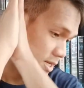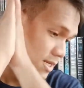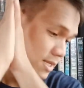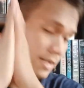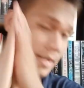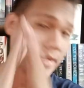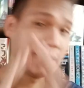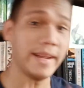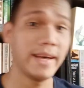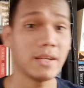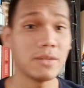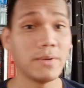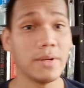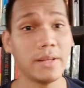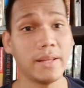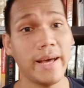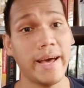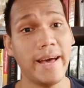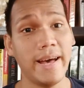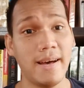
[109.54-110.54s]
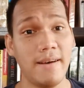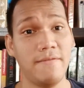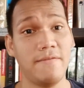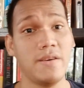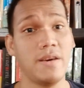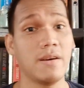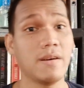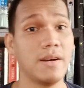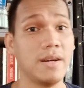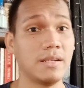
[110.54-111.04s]
The next one that I have
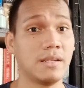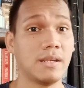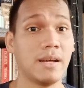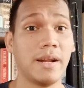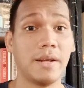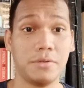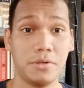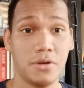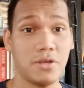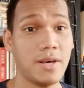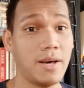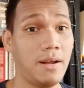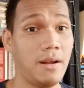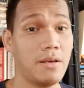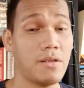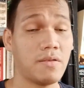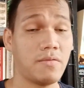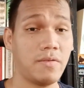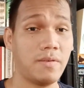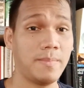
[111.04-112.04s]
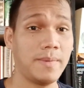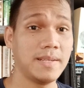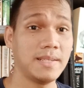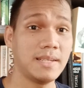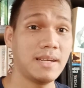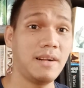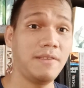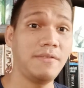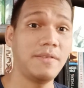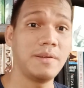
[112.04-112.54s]
here is another challenge for
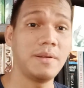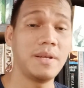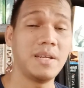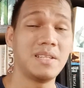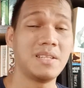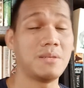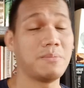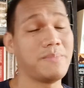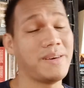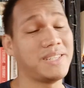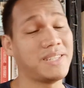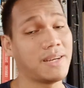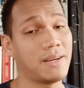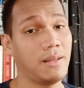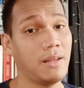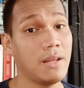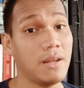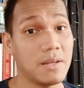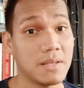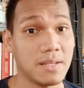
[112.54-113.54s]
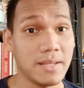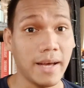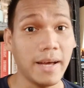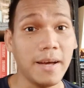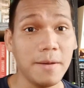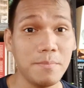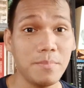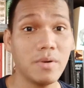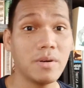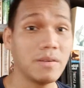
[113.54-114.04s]
myself, and it's basically the
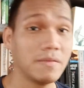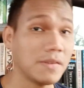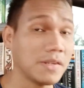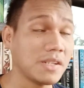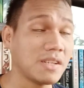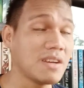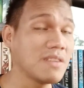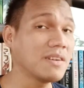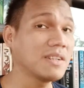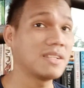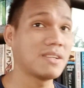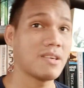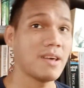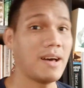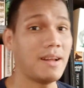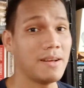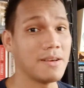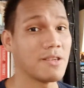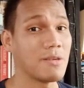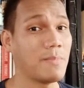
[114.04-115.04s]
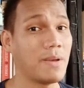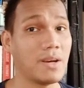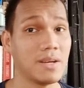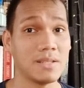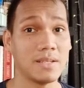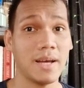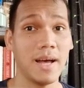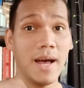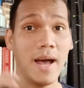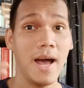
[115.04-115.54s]
second book of a series challenge
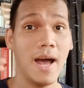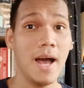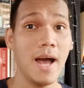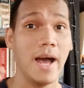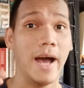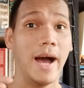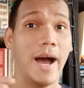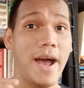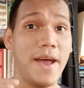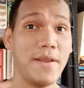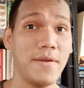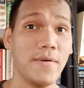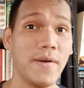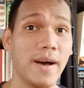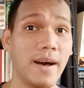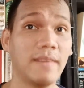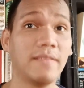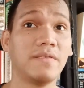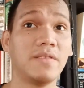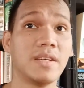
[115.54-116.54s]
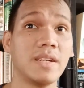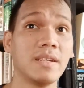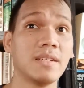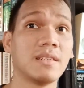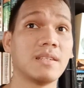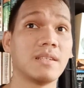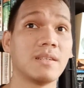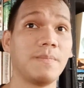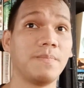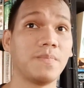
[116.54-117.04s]
because I do have
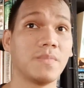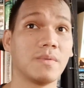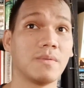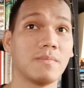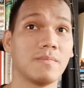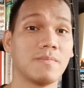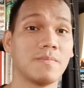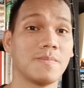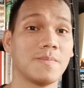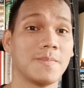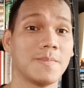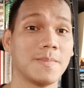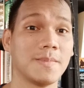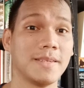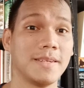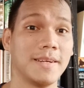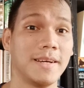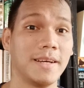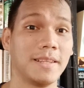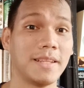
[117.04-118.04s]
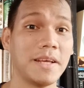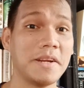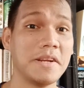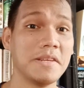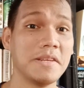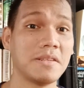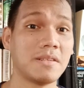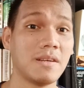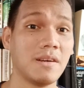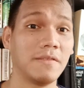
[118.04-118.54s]
this
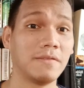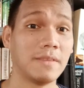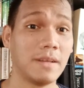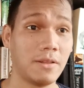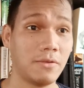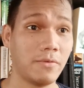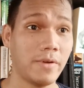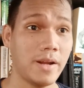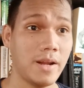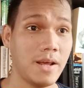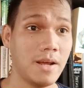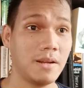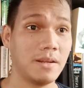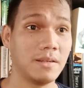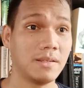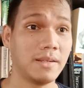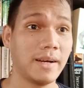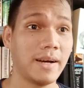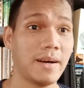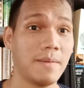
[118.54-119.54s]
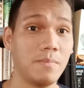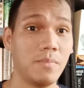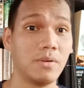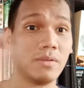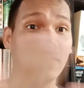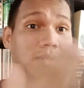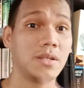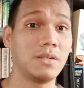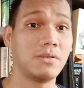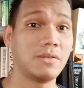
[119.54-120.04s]
tendency of not reading the second book of
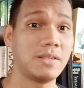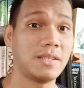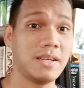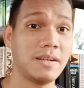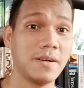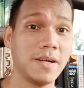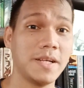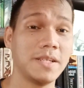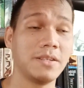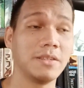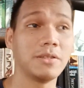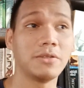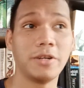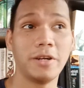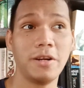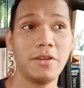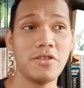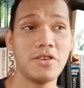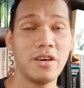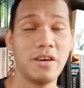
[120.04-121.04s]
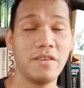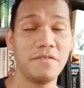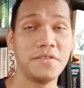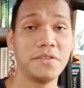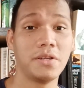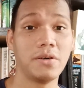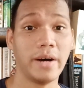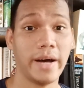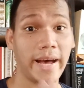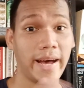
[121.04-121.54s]
the series or trilogy even
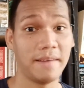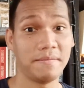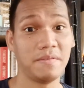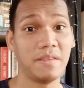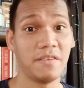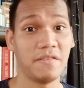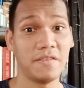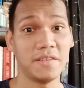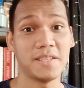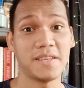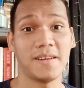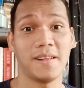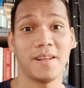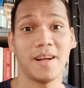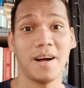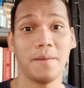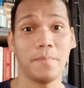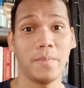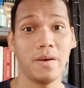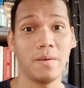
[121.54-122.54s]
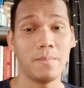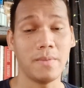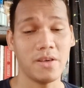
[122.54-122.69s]
though I have the physical copy on my